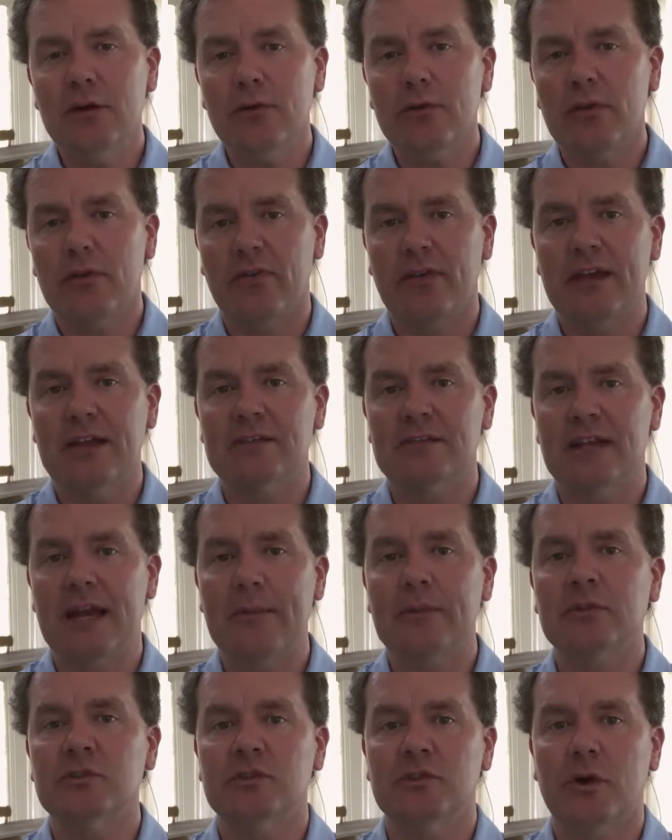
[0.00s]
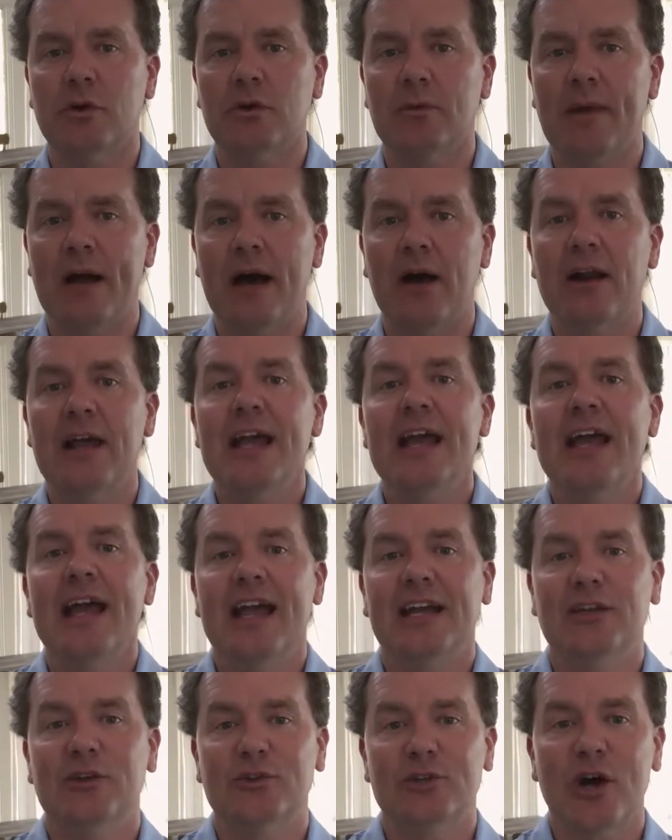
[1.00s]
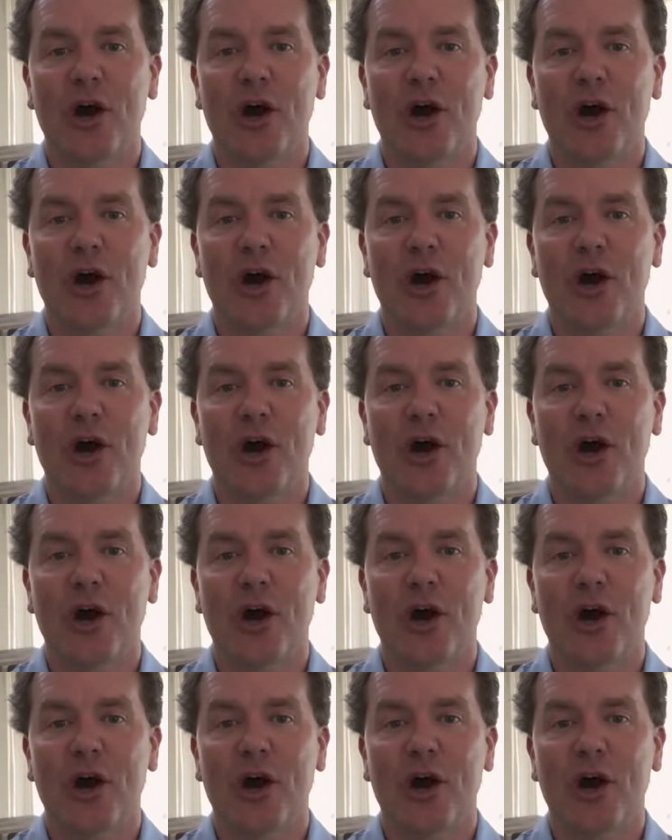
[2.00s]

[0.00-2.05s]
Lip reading: Here are the things that I'm concerned about, and